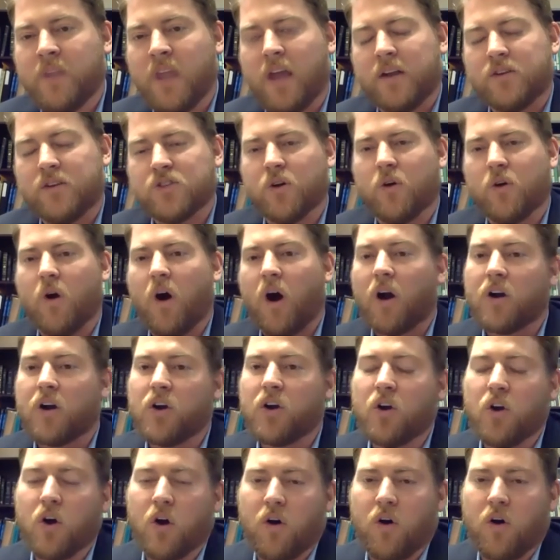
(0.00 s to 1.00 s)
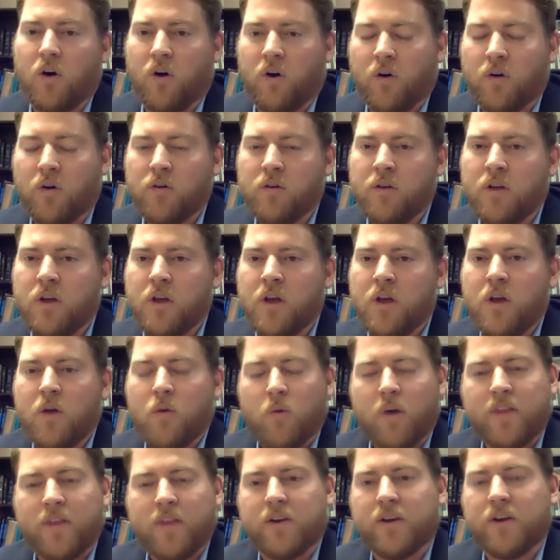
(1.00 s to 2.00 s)
And so our goal,
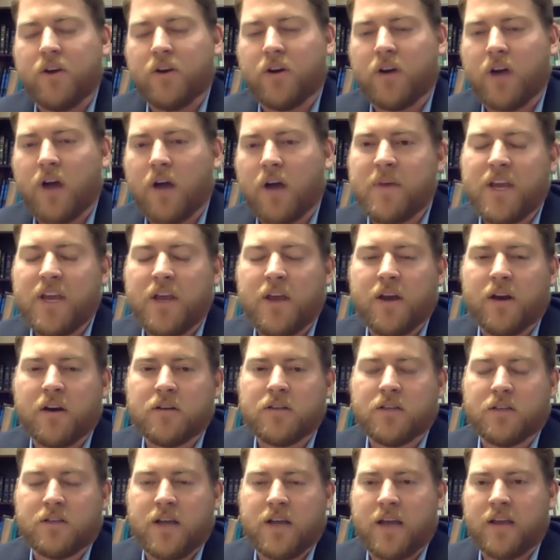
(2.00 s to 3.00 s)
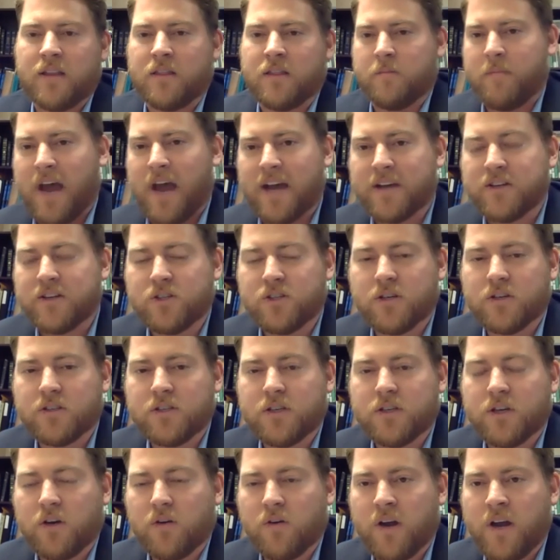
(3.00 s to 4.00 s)
whether you're coming here to take the master's
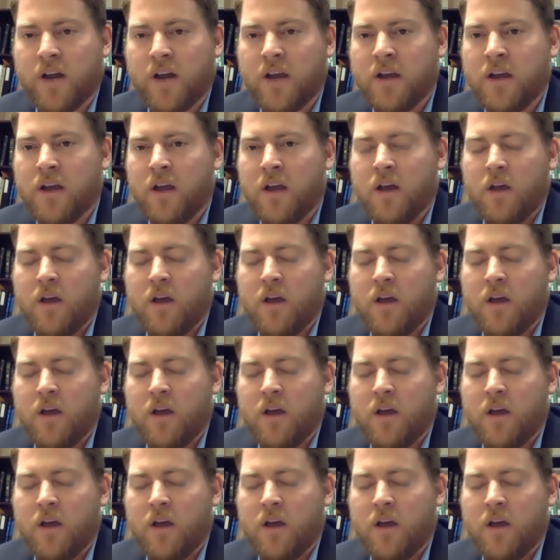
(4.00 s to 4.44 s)
degree,